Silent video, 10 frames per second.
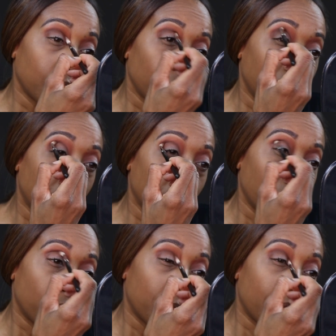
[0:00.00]
And I
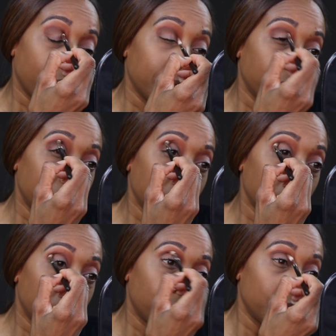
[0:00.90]
might,
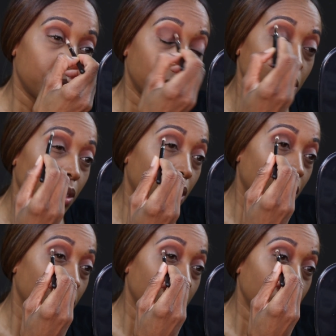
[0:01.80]
you see, and
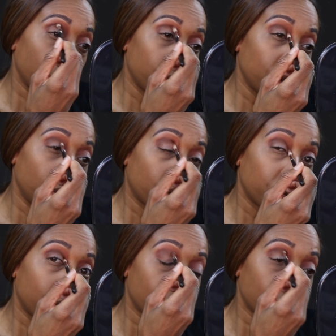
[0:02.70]
I think, you know,
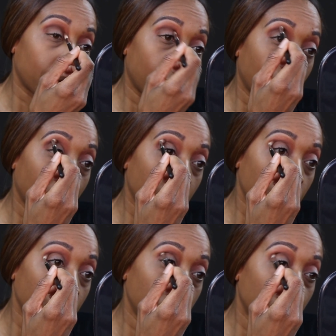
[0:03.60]
because I have,
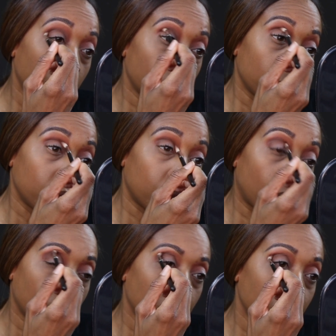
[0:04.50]
you know,
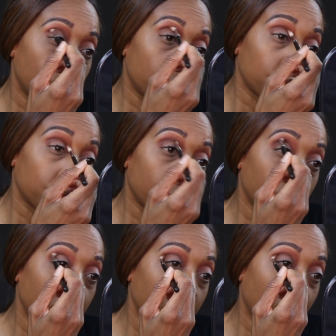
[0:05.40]
large
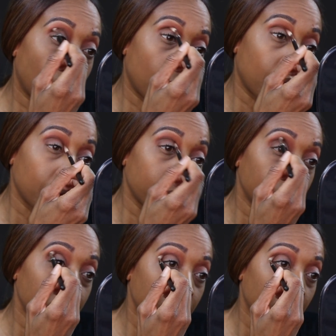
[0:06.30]
hooded
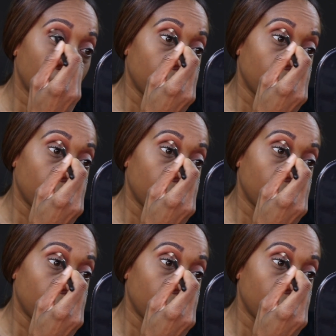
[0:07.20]
eyes,